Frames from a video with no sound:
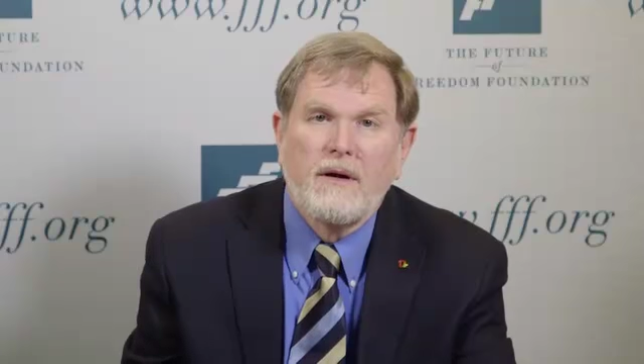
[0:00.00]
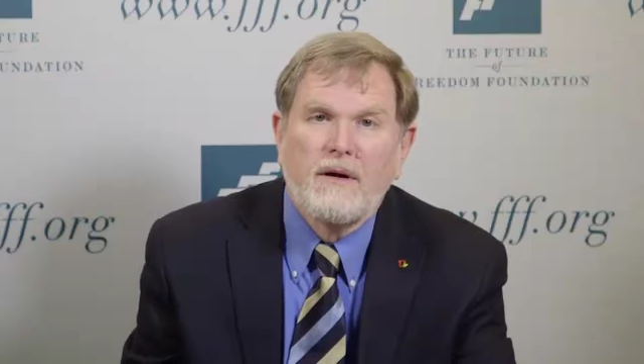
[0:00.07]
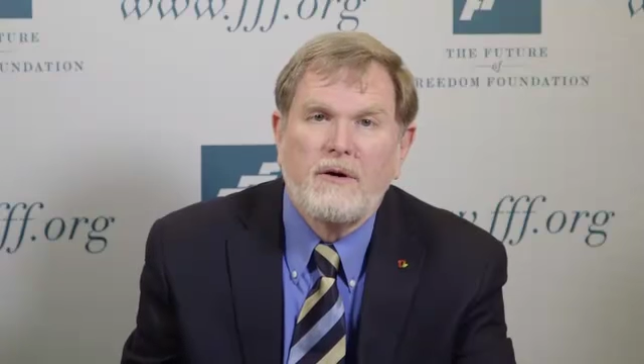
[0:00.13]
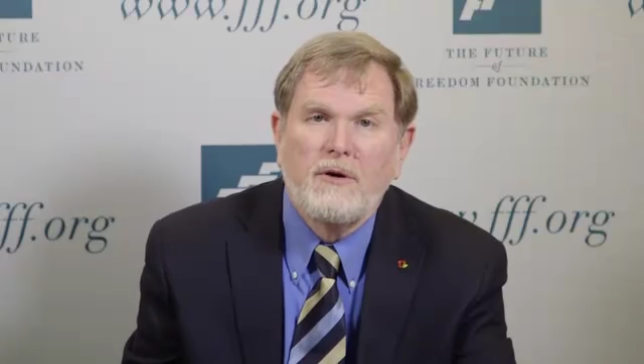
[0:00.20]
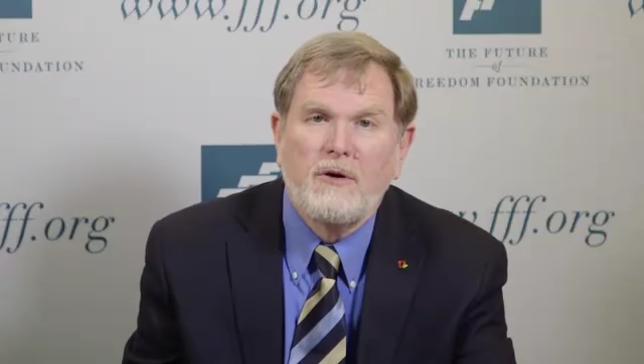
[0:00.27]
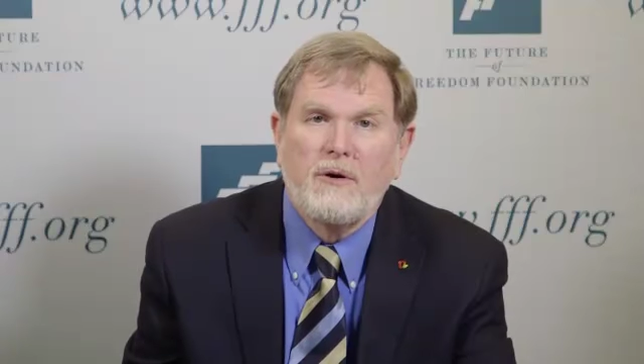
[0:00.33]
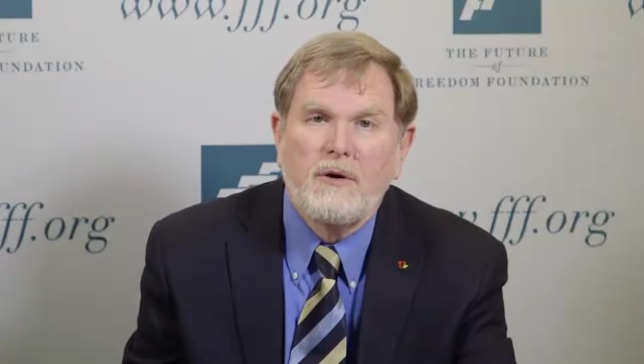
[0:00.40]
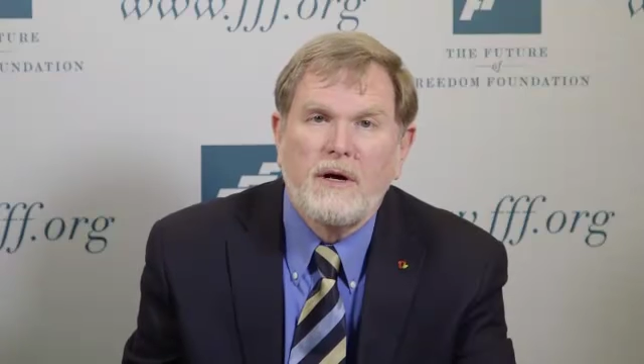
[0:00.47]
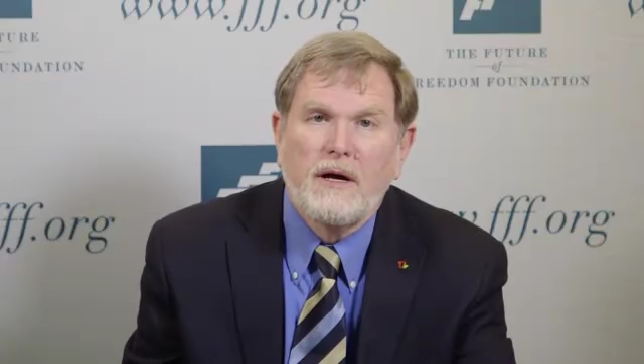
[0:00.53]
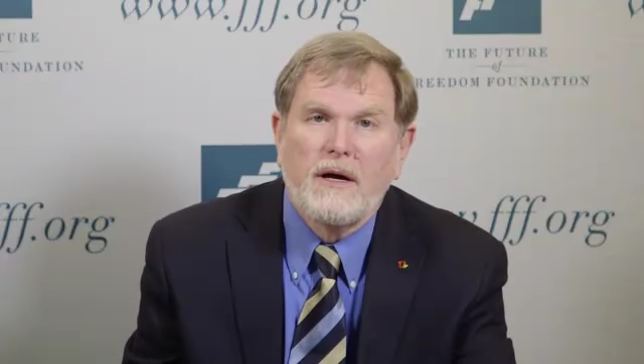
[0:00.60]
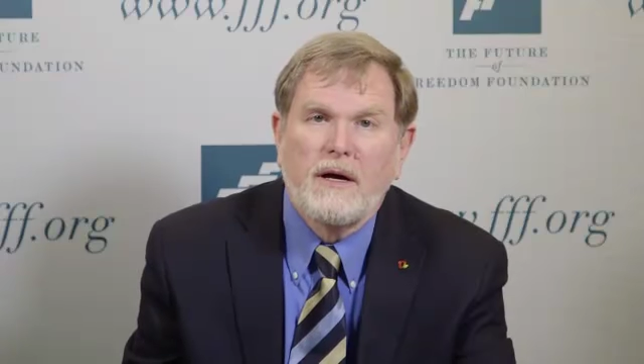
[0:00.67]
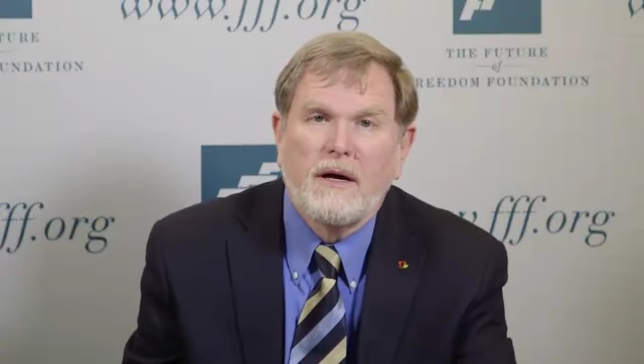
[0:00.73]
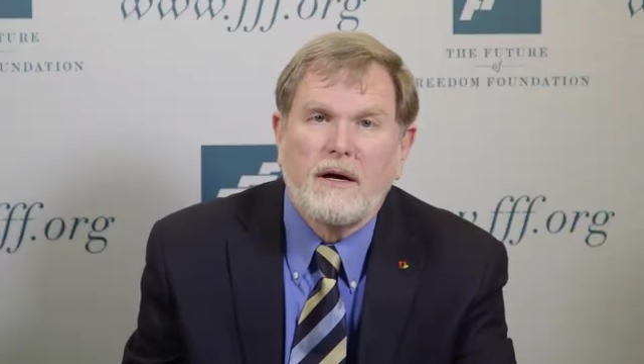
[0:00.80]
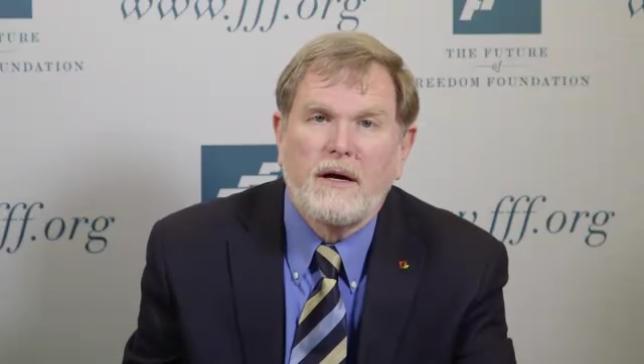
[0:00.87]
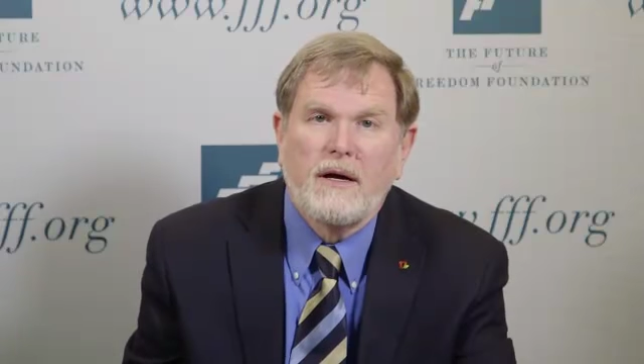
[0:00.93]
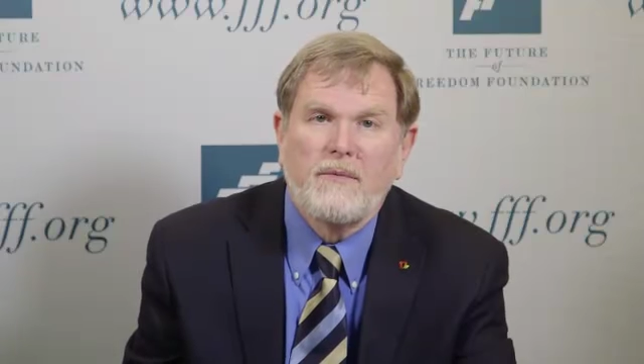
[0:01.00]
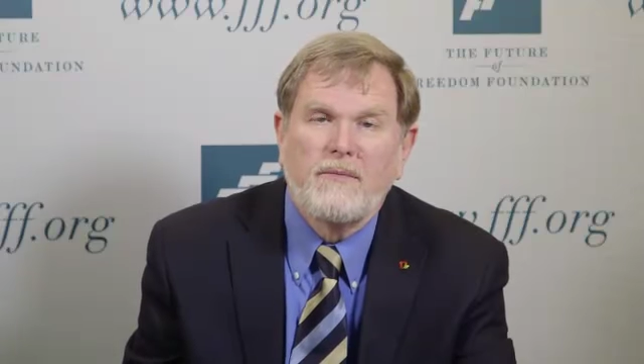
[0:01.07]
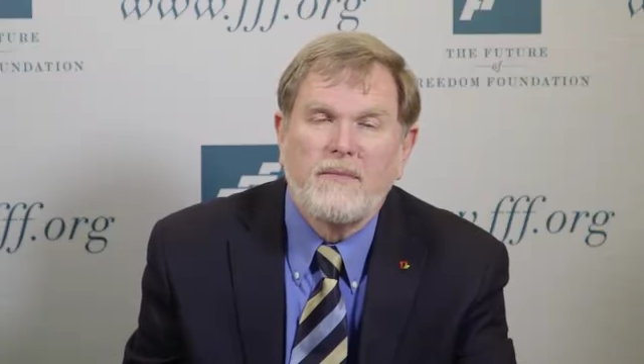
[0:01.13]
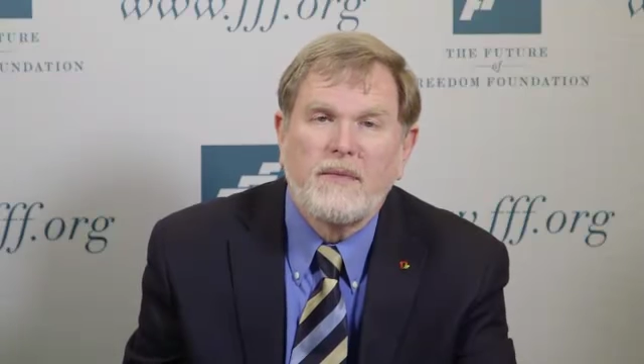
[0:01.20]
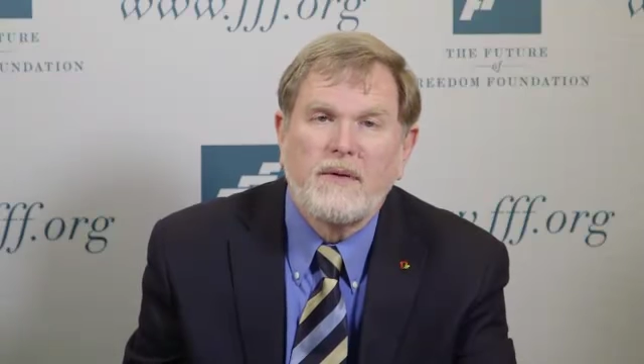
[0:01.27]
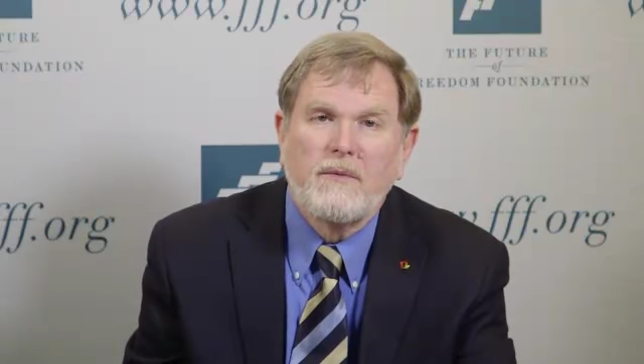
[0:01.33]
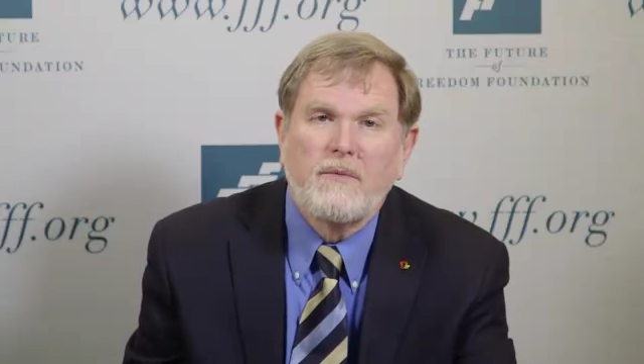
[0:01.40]
who
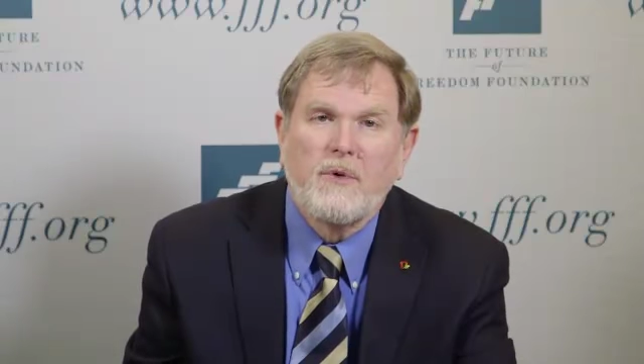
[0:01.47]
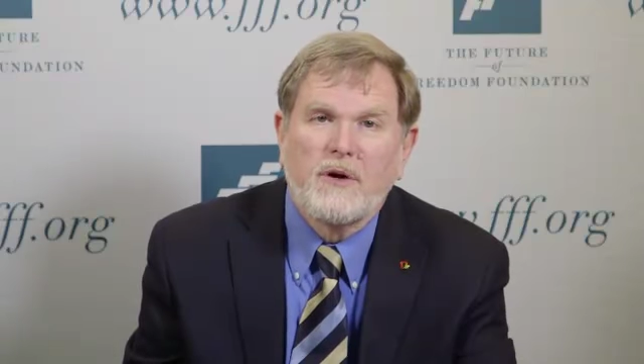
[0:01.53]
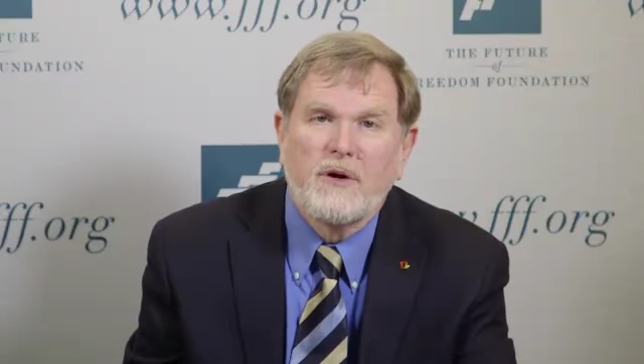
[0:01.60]
were